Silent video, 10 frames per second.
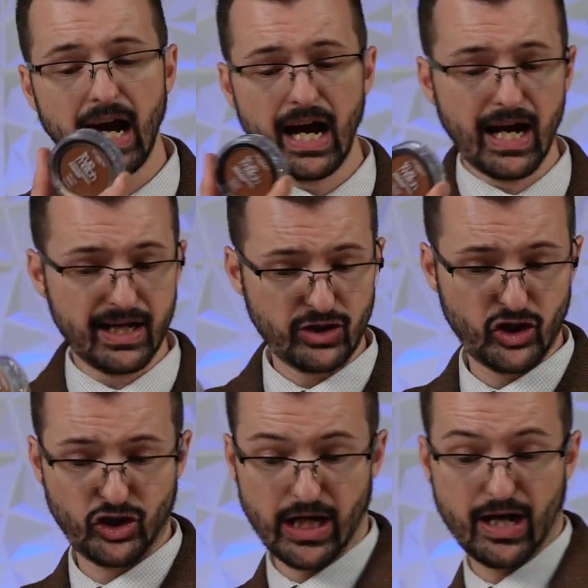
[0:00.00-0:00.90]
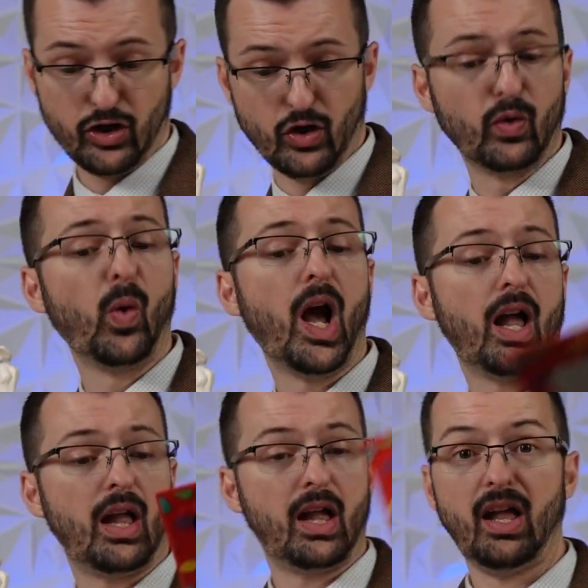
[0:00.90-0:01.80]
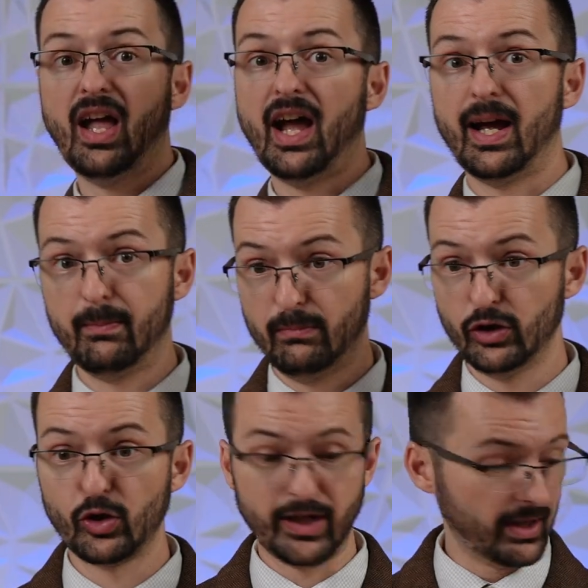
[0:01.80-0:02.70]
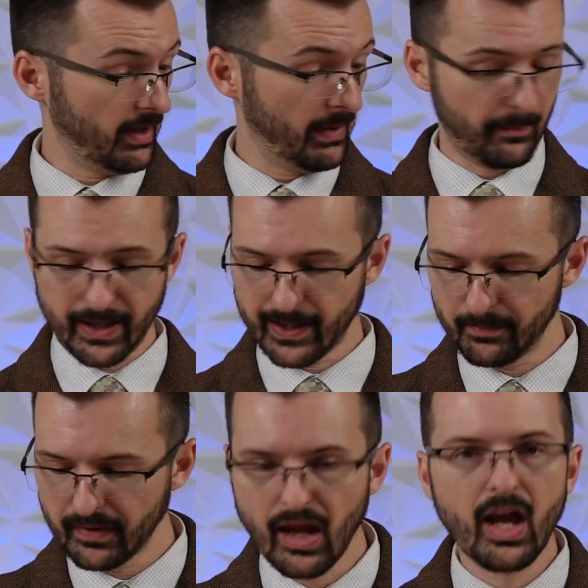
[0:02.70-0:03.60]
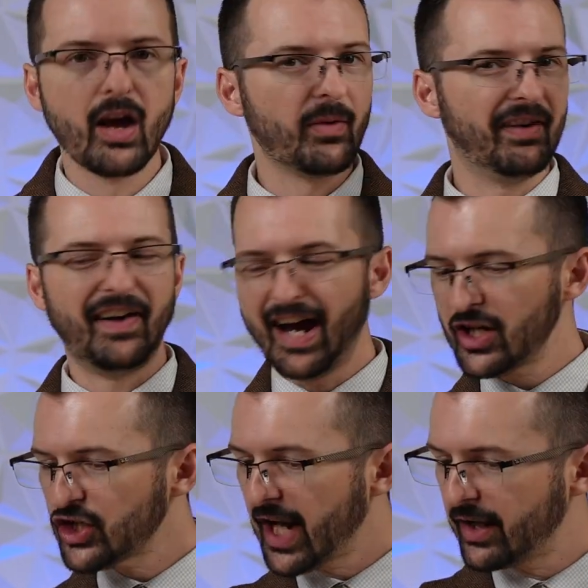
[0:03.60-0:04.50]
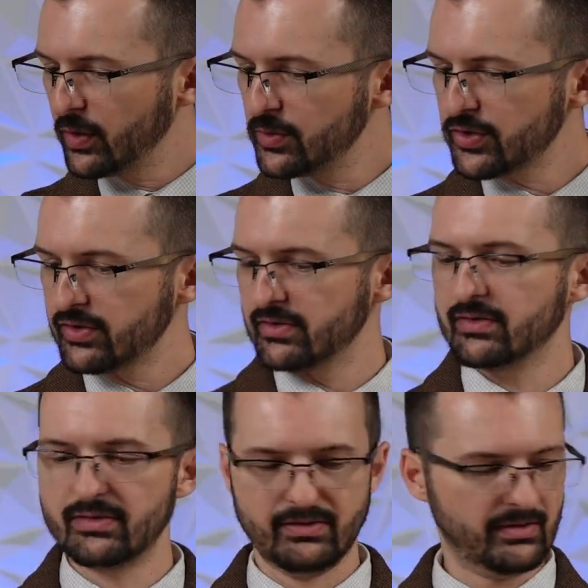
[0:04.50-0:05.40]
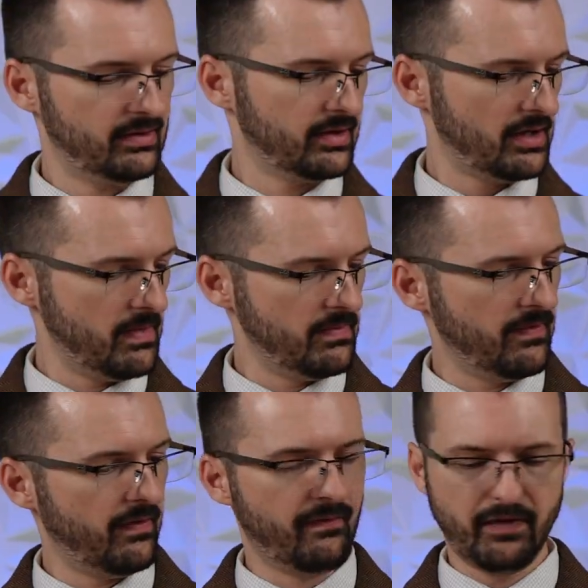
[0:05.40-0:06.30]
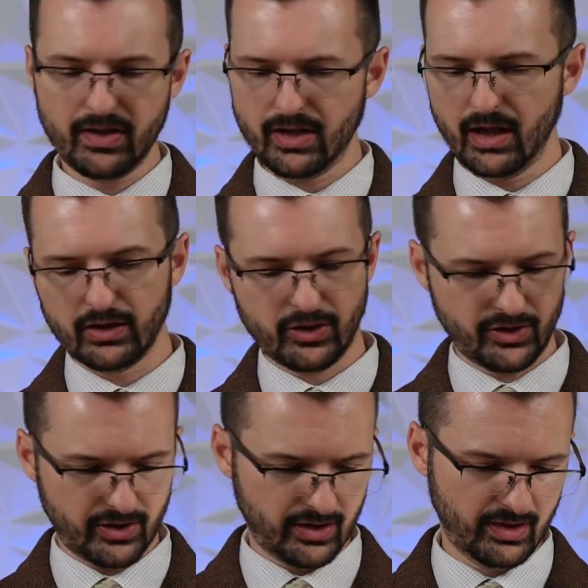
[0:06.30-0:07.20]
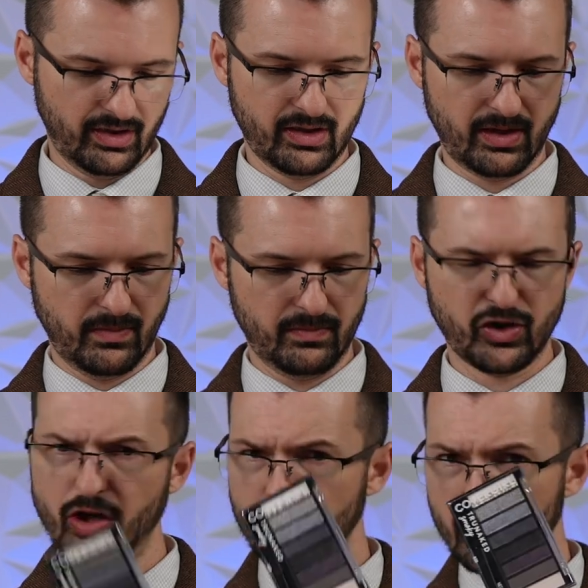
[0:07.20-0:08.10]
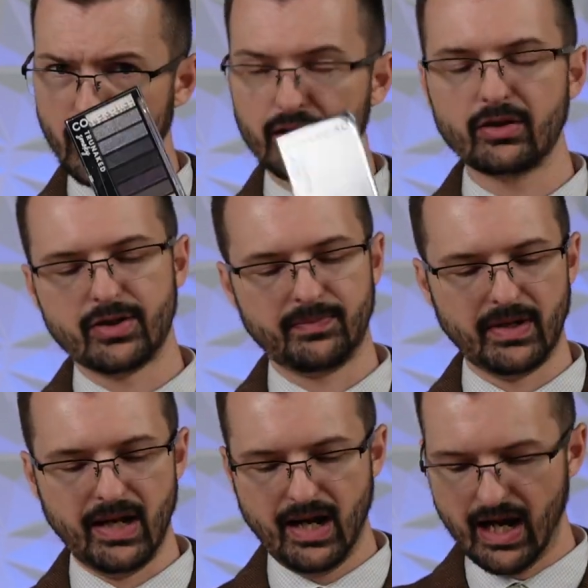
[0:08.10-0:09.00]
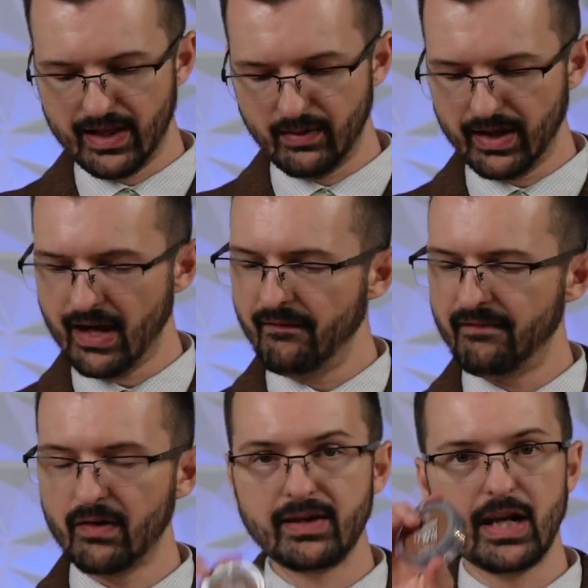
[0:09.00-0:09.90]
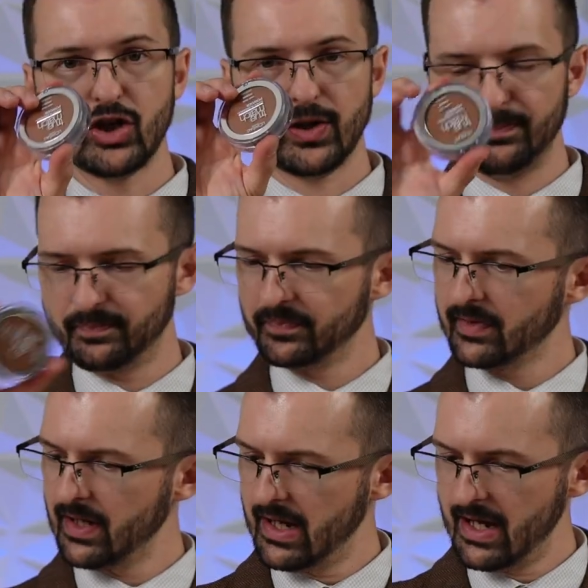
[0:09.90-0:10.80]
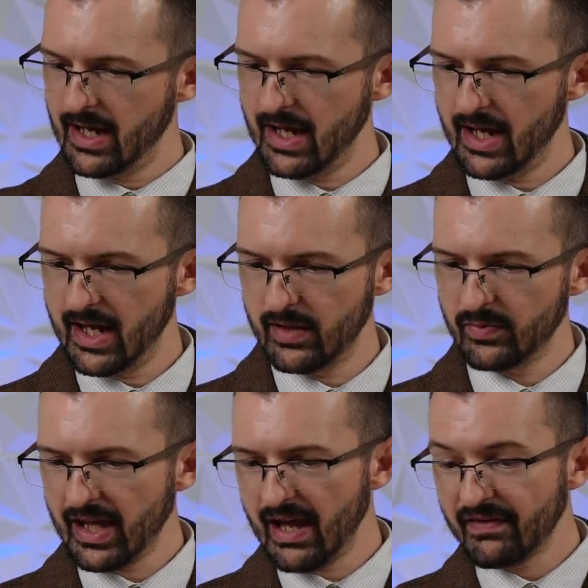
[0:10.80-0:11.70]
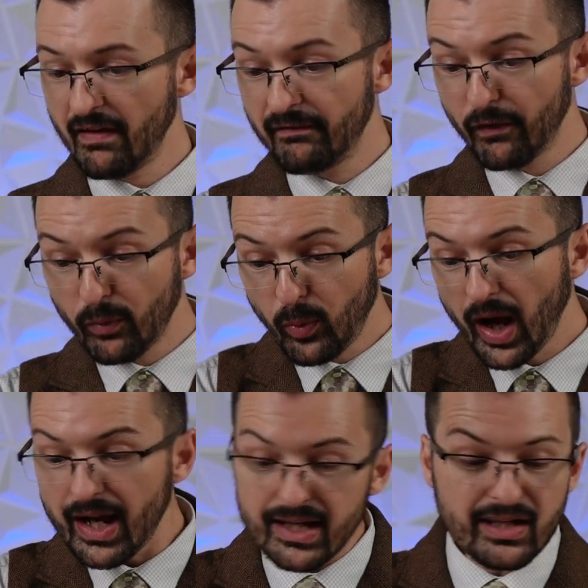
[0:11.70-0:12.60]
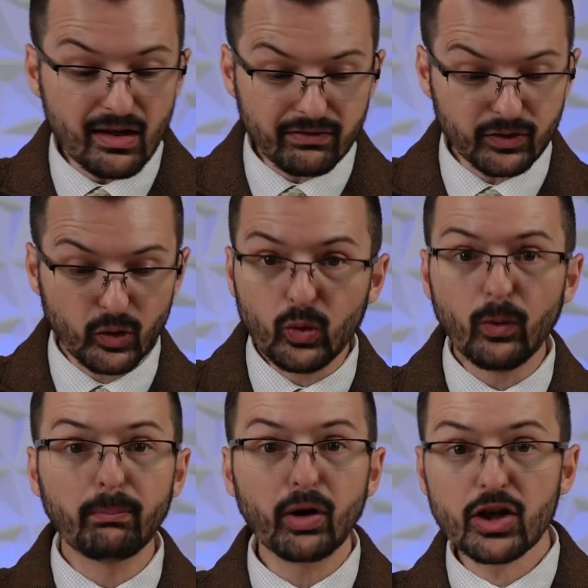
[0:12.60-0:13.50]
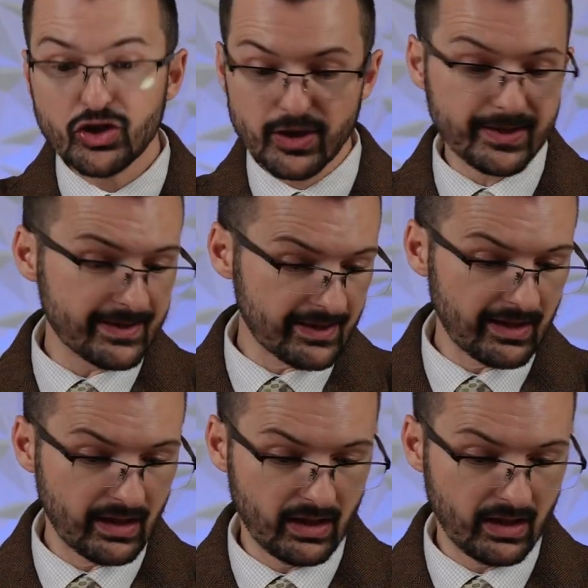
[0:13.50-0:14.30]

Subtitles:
eyeshadow. I'm learning about makeup. We have eyeshadows, some fun colors, some darker colors, and then we have foundation, and we have a variety of cool brushes,